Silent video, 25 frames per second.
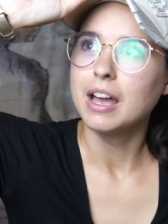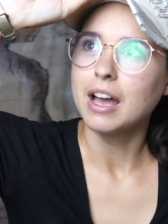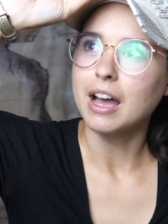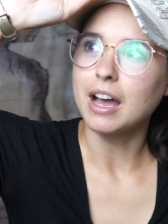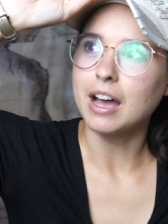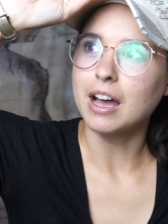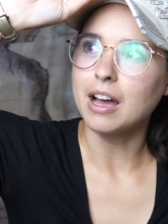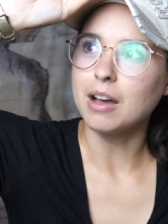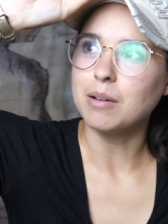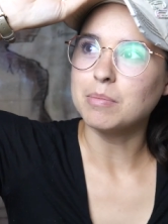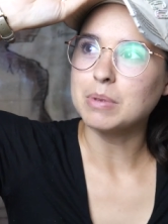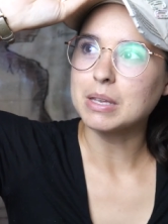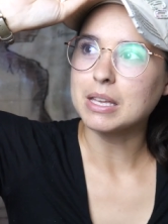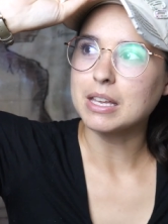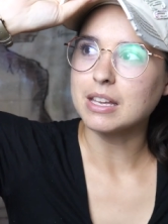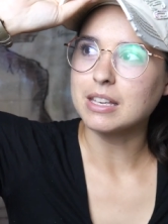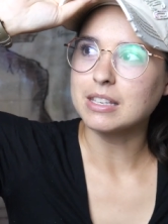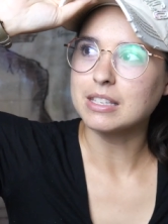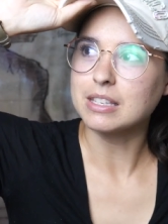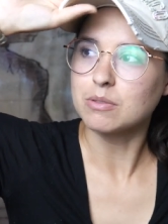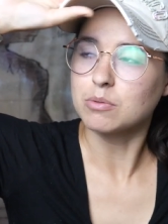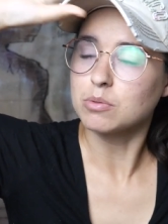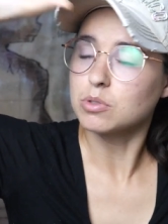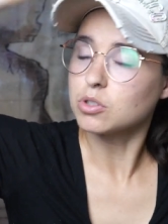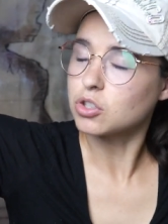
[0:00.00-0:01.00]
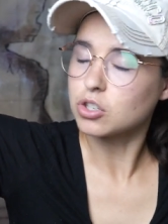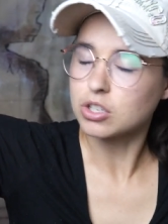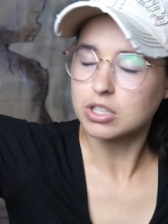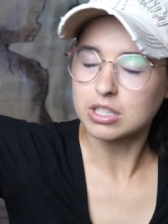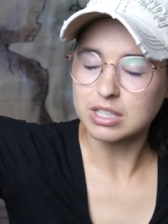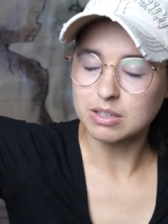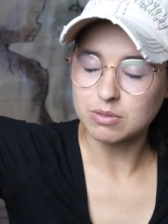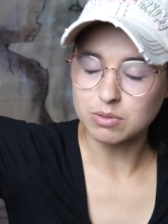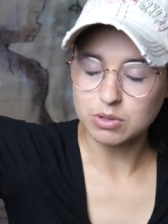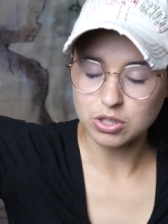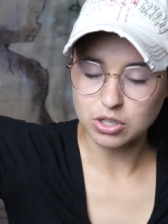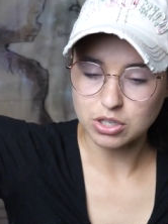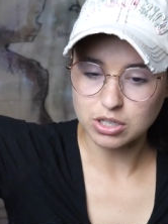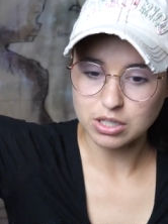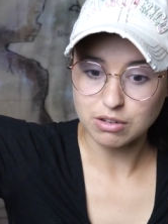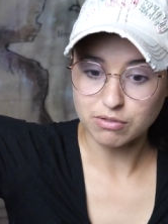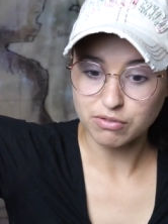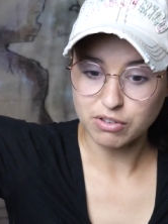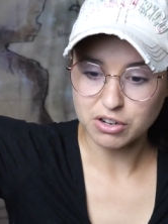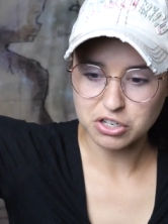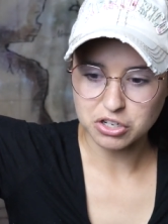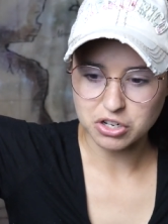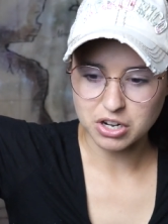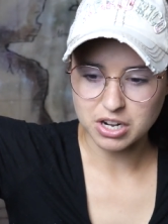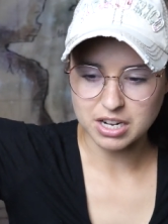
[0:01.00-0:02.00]
uh, because it was just it was just a
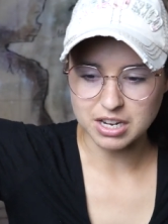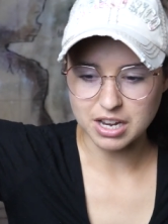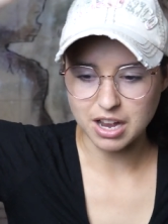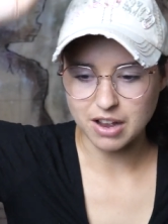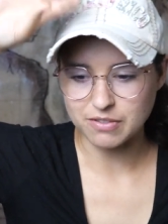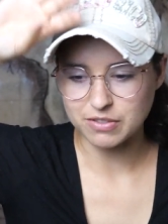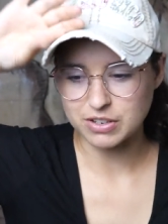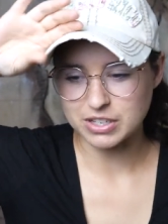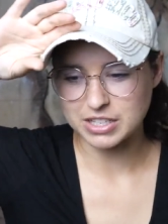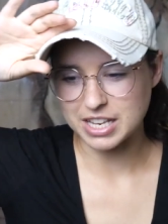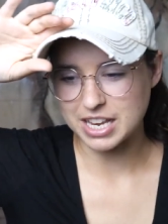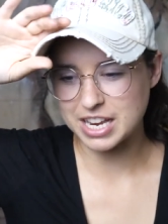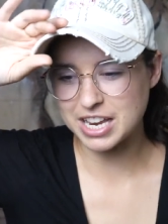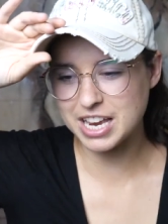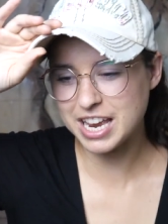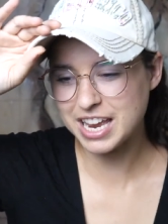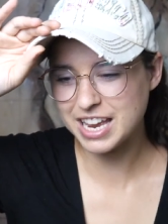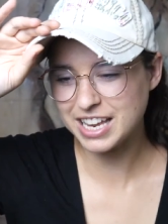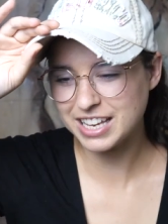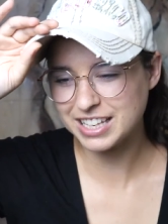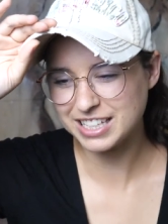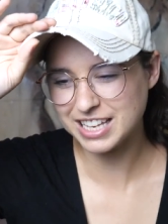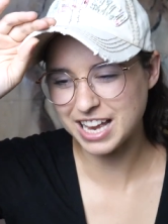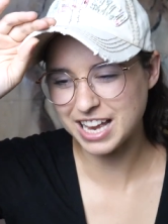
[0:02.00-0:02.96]
frustrating conversation